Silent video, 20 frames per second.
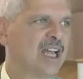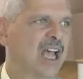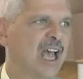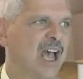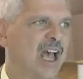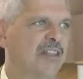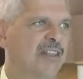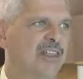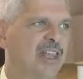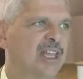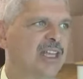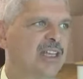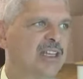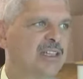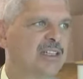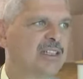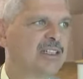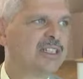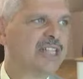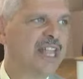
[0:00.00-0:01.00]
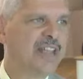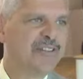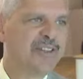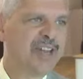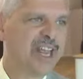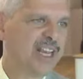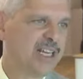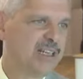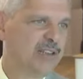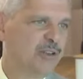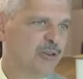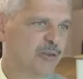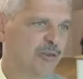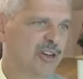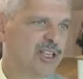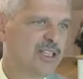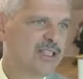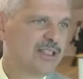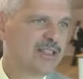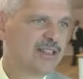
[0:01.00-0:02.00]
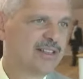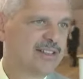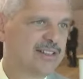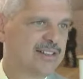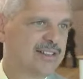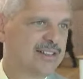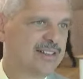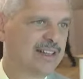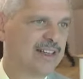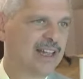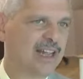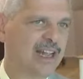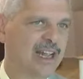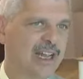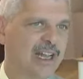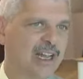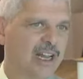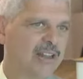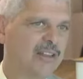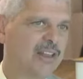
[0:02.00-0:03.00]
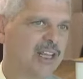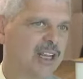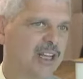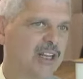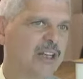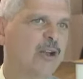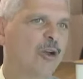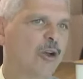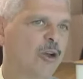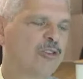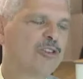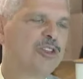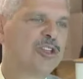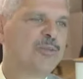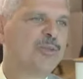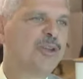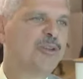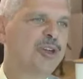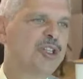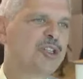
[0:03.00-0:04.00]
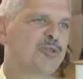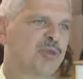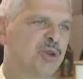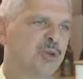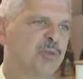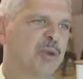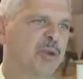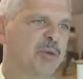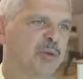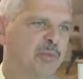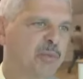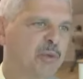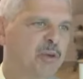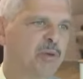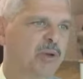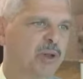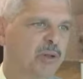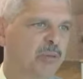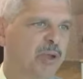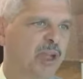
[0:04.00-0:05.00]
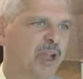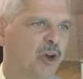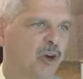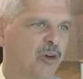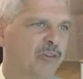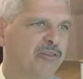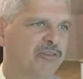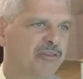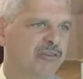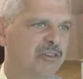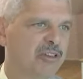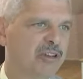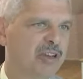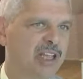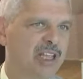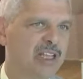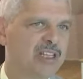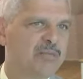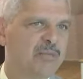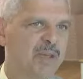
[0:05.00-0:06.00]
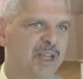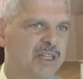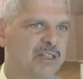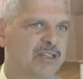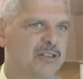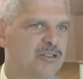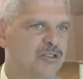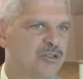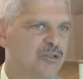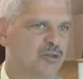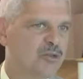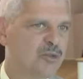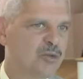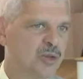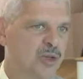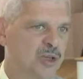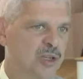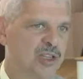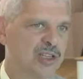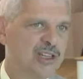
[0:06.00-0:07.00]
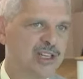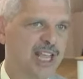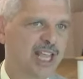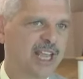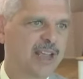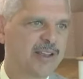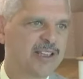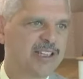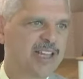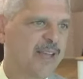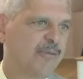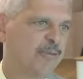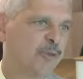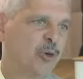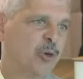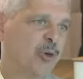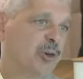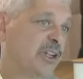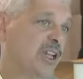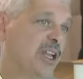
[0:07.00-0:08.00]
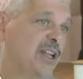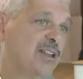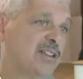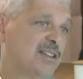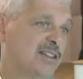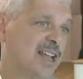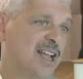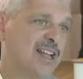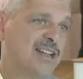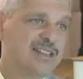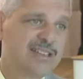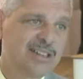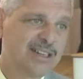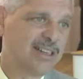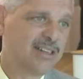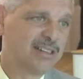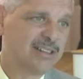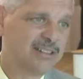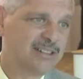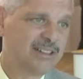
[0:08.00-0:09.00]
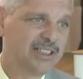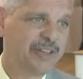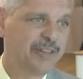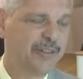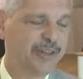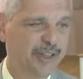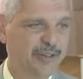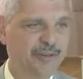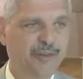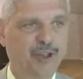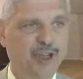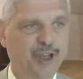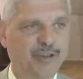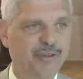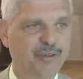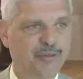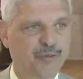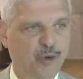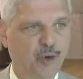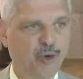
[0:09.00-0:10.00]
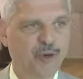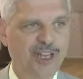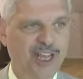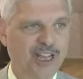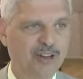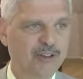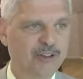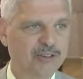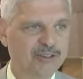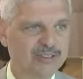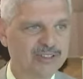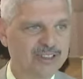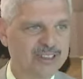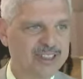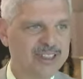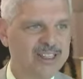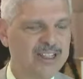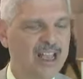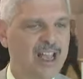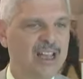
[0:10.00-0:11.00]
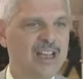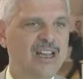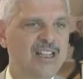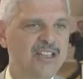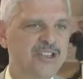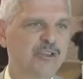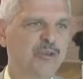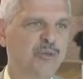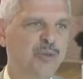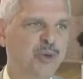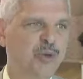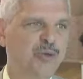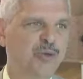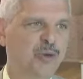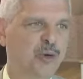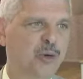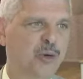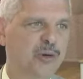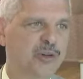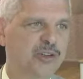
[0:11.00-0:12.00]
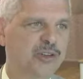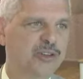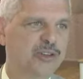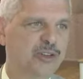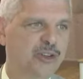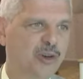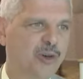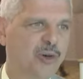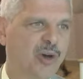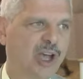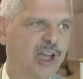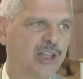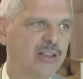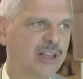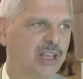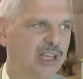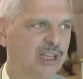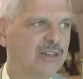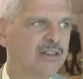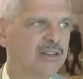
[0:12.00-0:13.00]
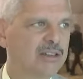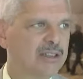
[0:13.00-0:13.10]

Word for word: I think they've taken the risk, and I think in the long term the risk will, be, will pay off. It's better to take a step forward than stand still, even if you have to fall down. At least you move forward. So I think